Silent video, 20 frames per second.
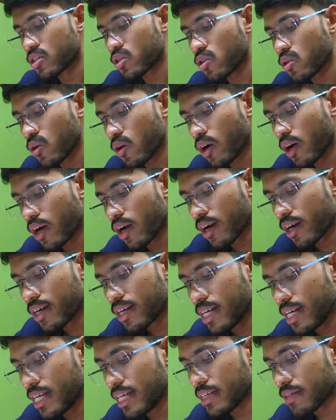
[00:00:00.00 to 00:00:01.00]
to
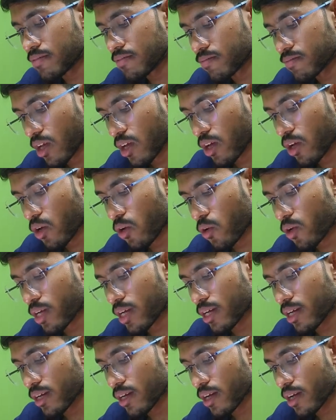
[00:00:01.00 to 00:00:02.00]
T. Okay.